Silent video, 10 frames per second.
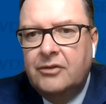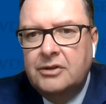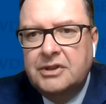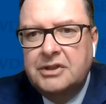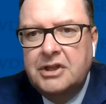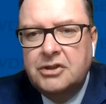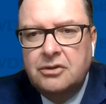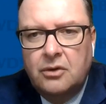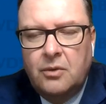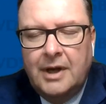If there's
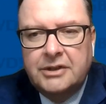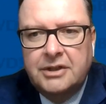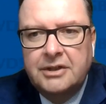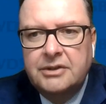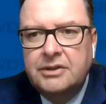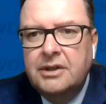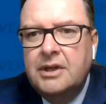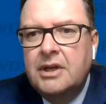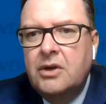additional questions,